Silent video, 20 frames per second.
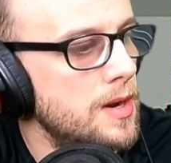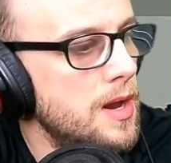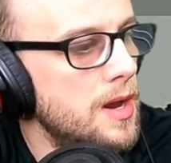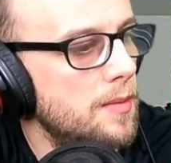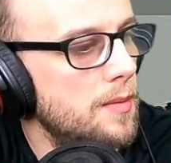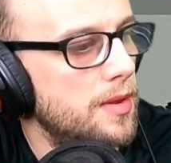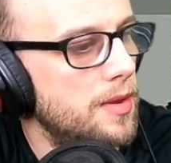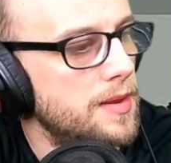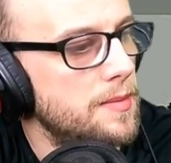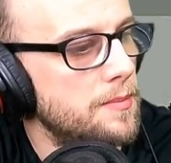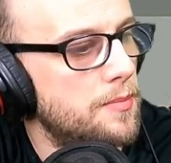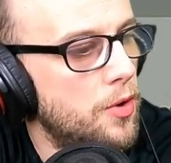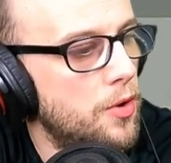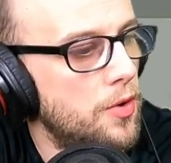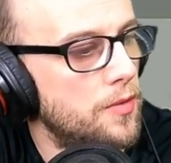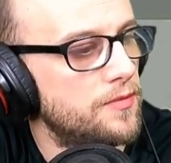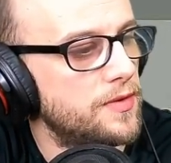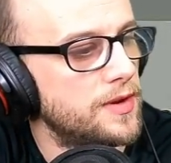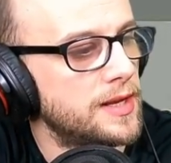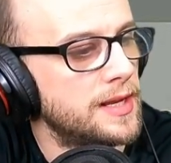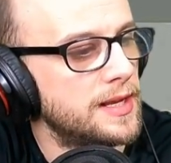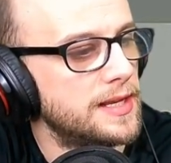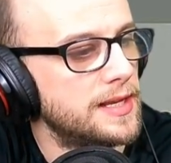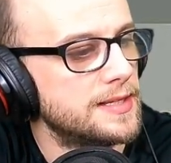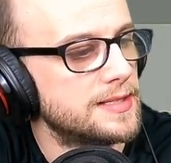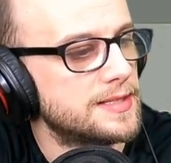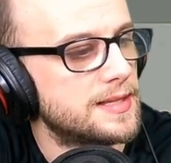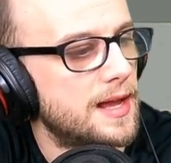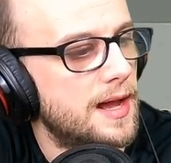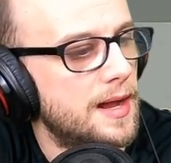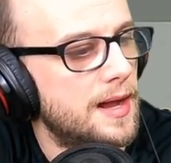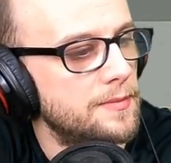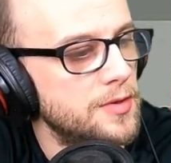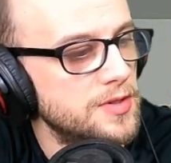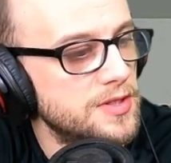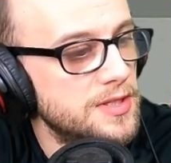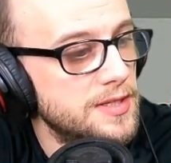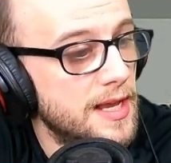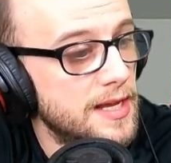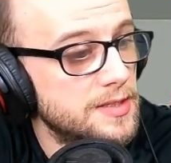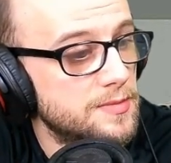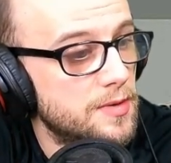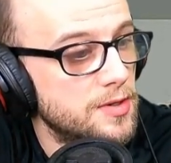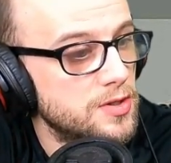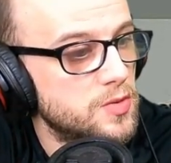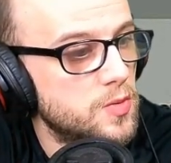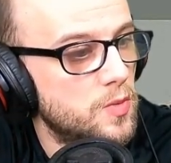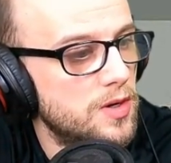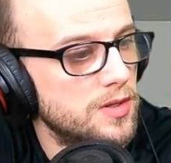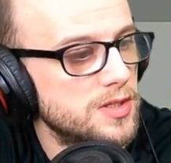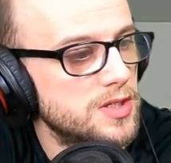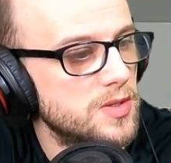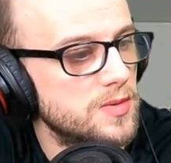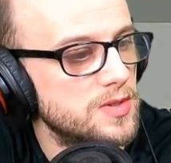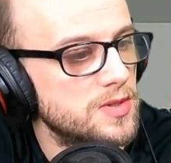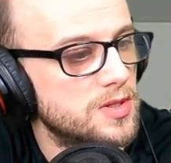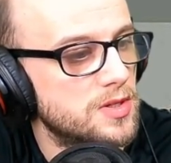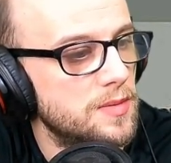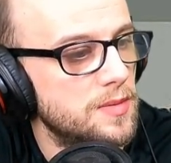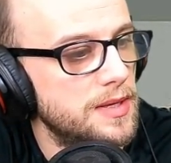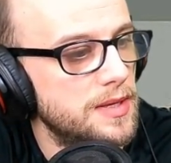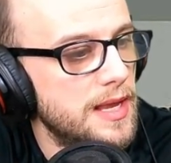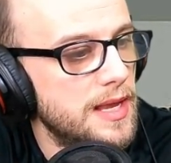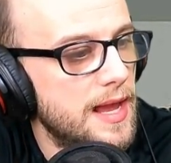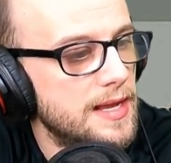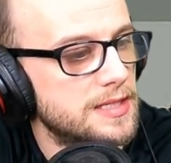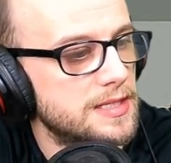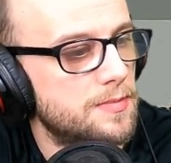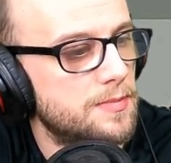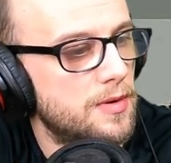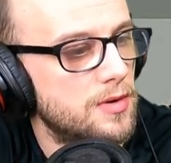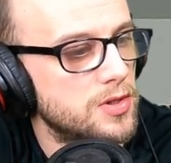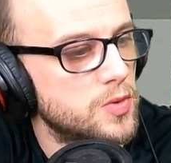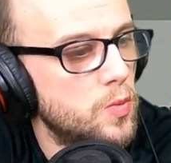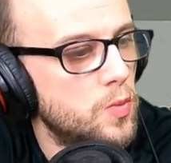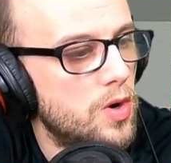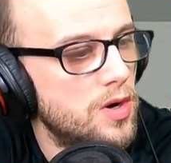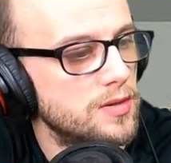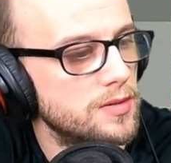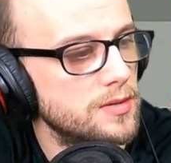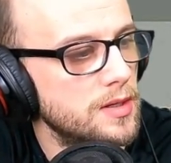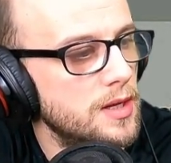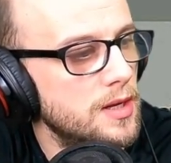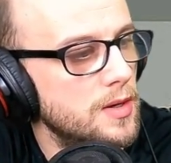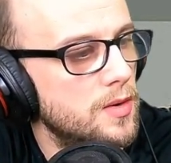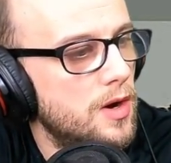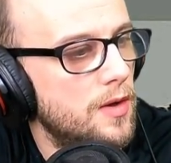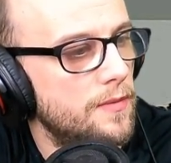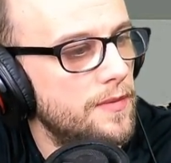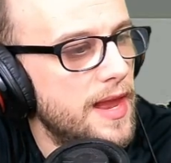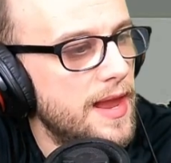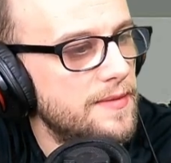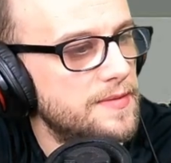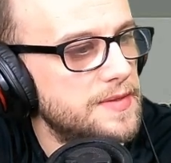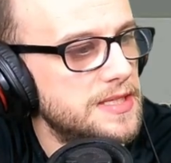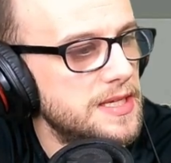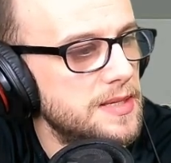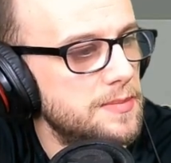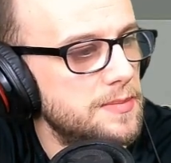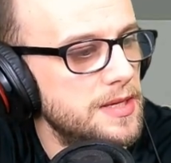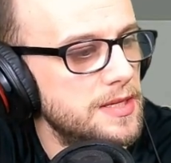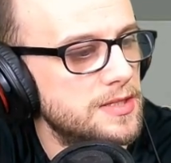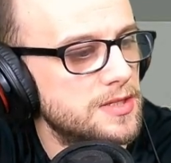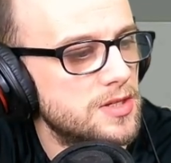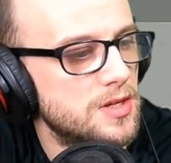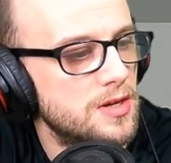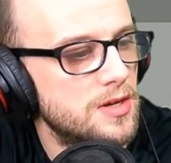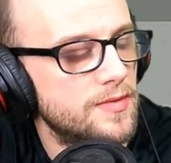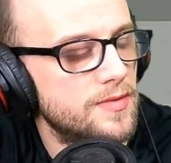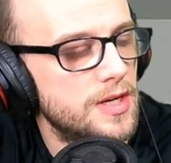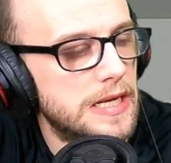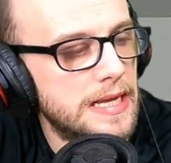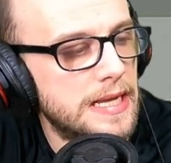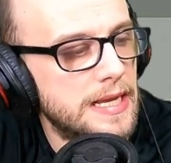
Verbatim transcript: But the important thing is that I'm using the Xbox One, so it's going to be Xbox One on the FTP server.